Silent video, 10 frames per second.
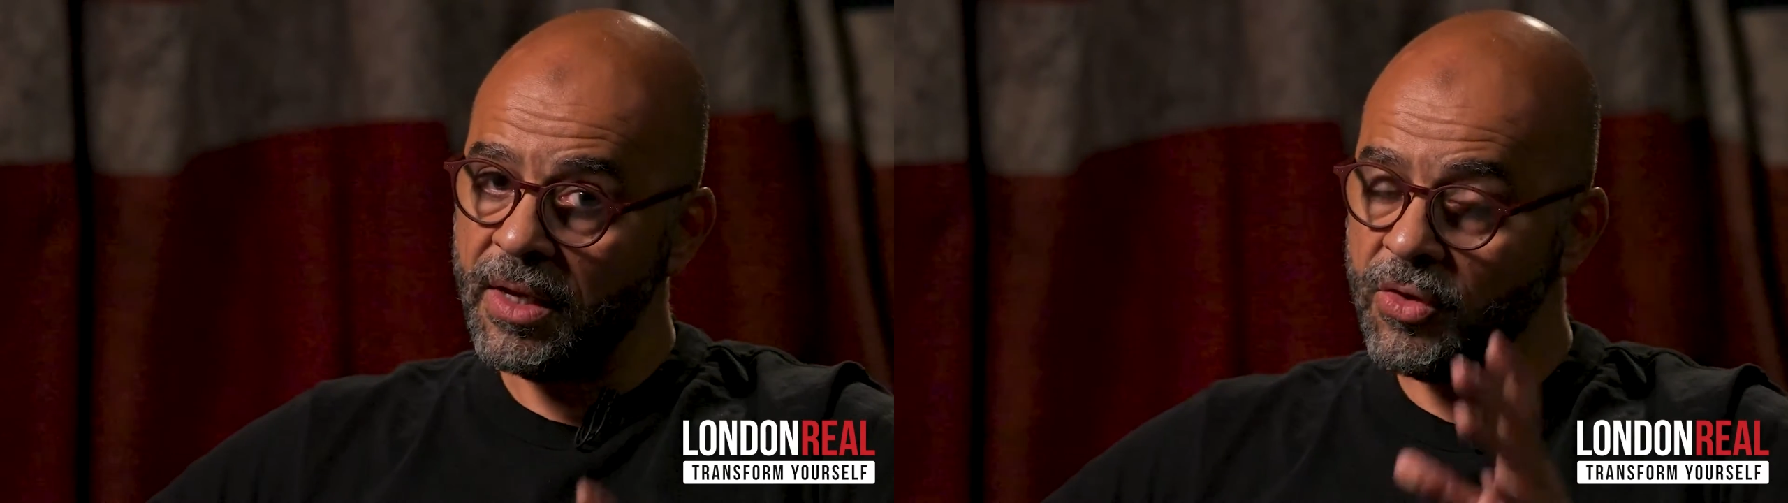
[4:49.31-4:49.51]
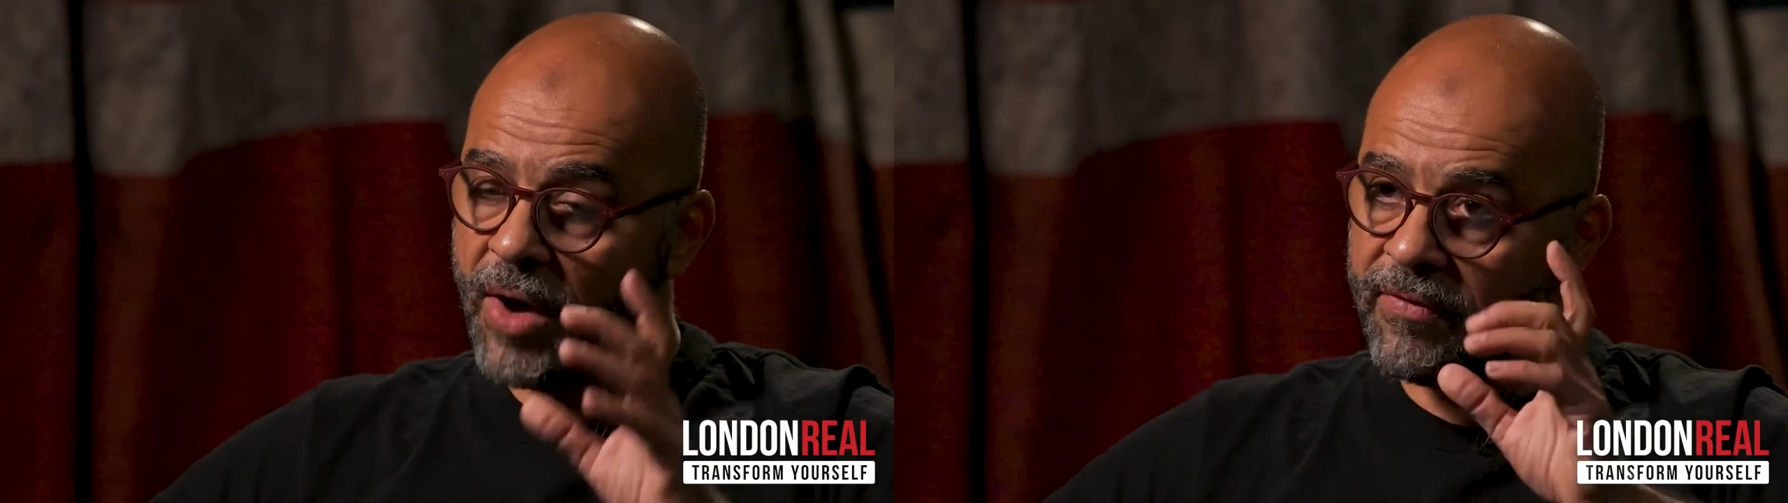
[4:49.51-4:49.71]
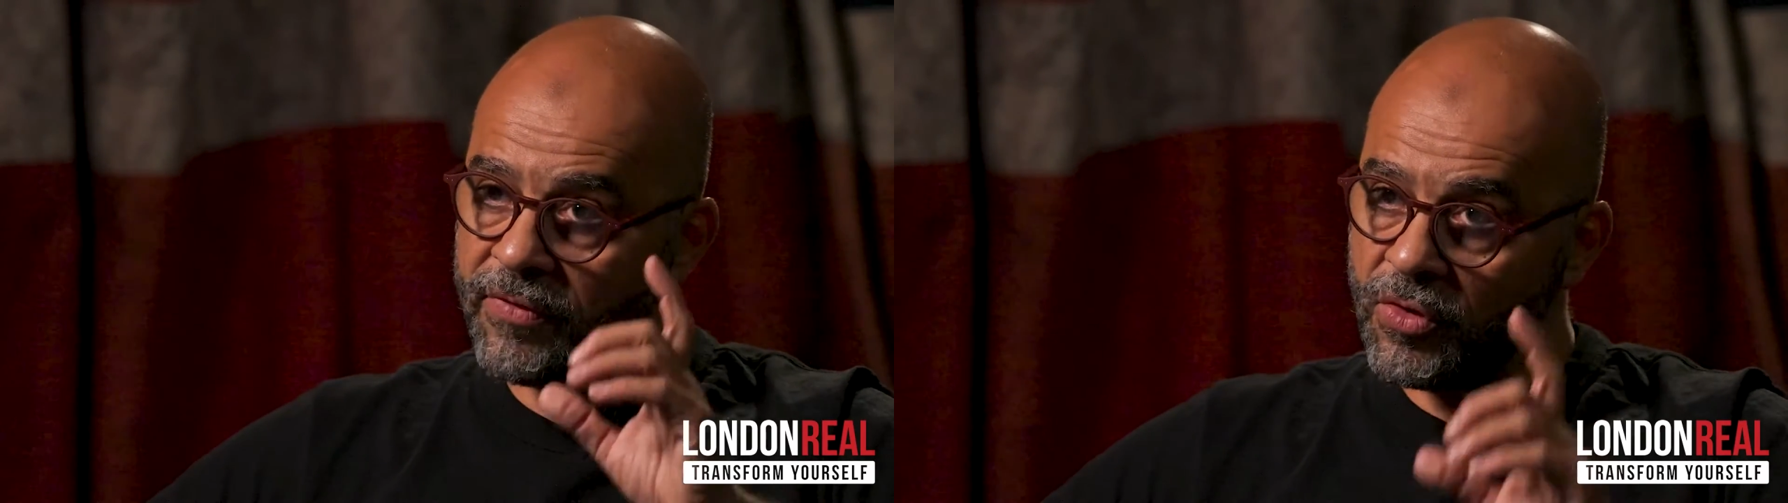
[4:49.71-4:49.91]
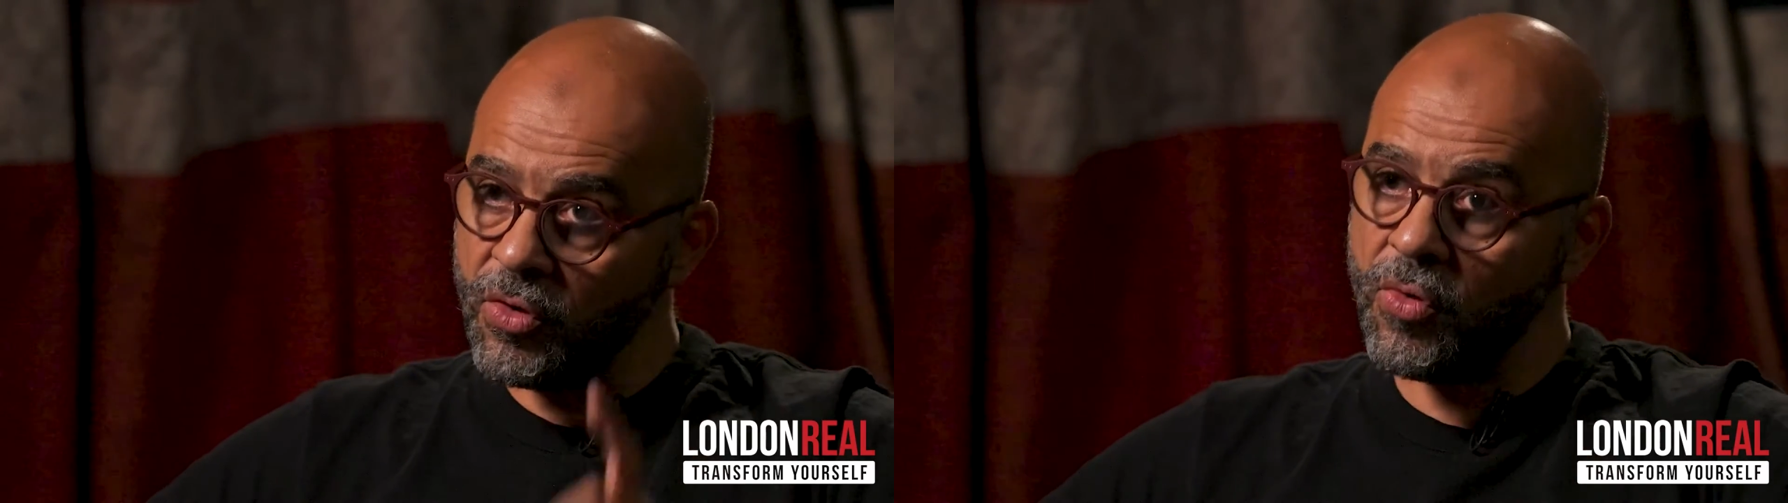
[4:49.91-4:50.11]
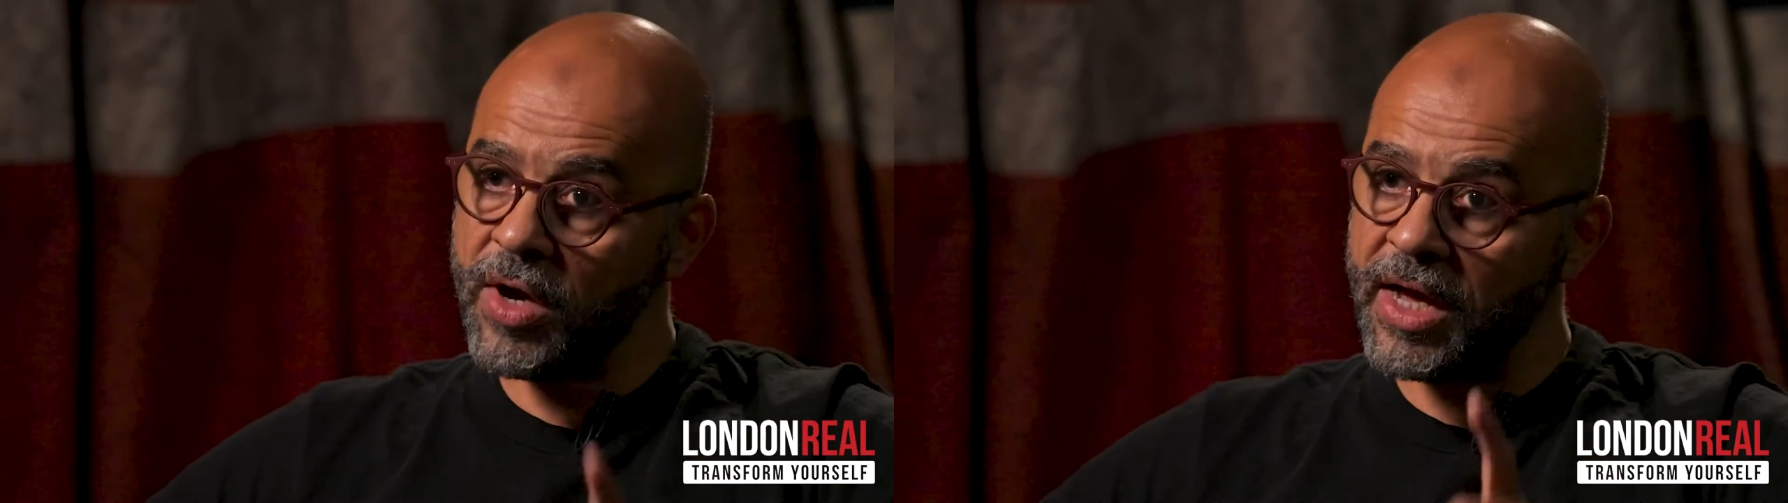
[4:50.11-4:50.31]
you have
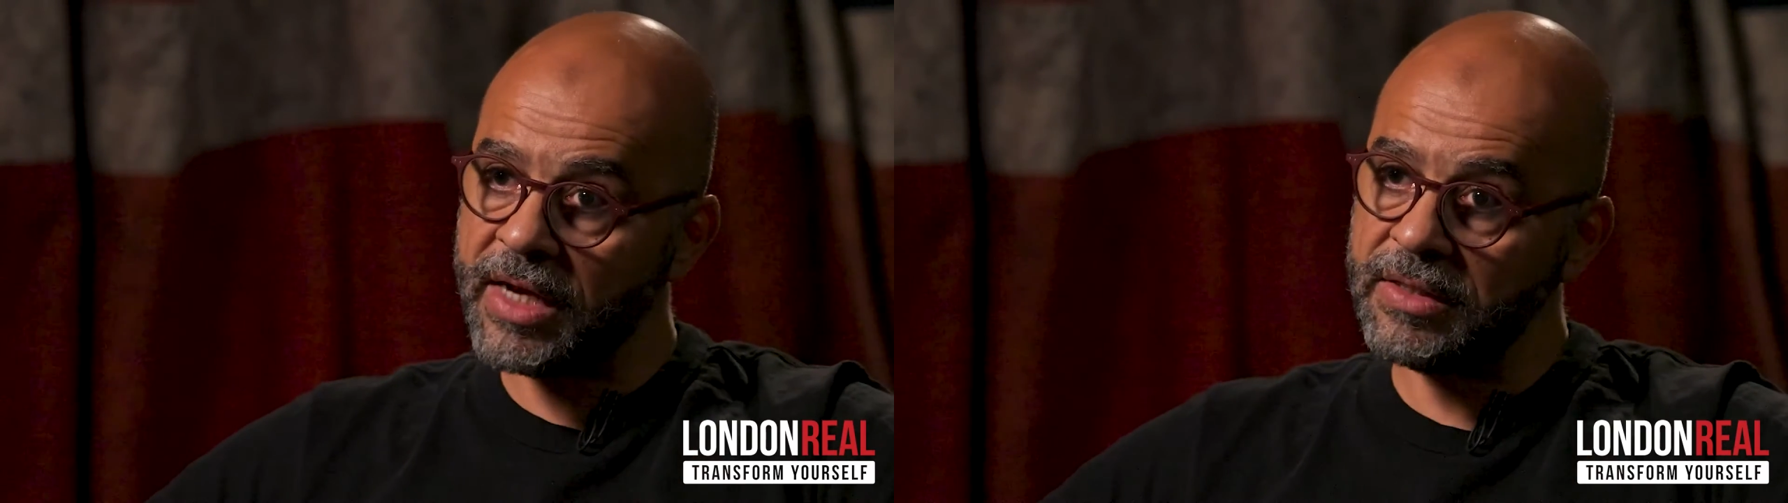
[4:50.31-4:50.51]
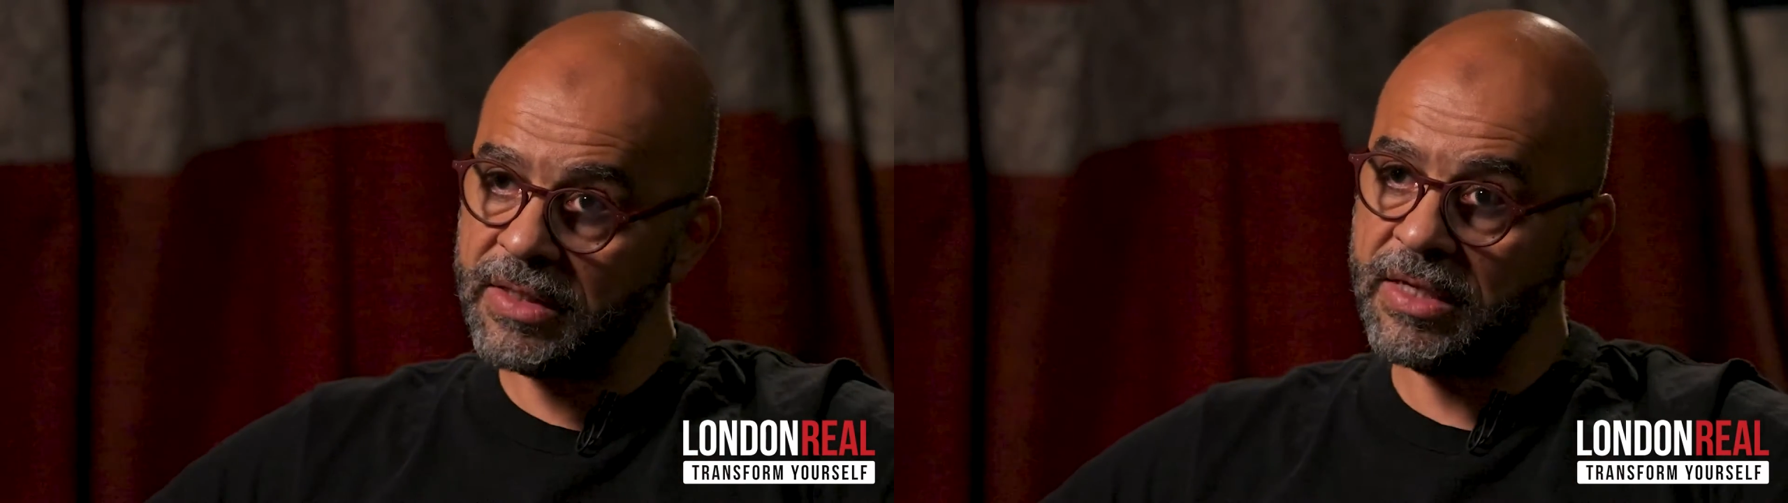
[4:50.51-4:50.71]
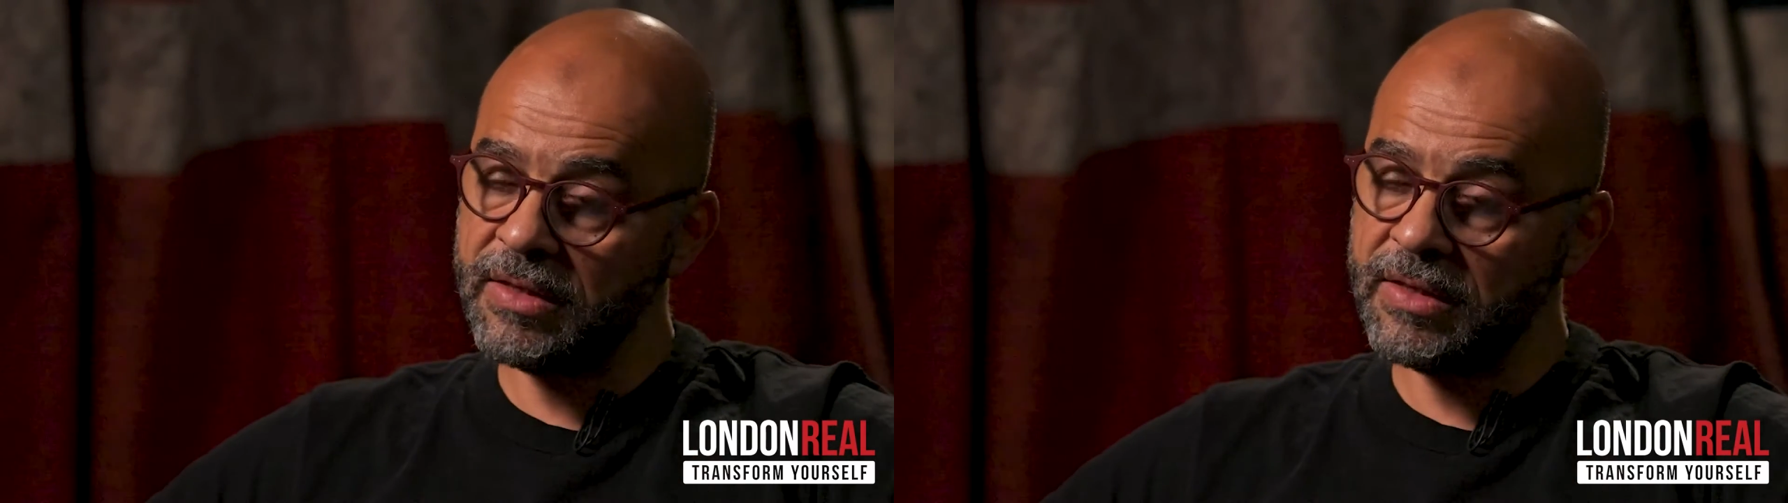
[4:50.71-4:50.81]
no guarantee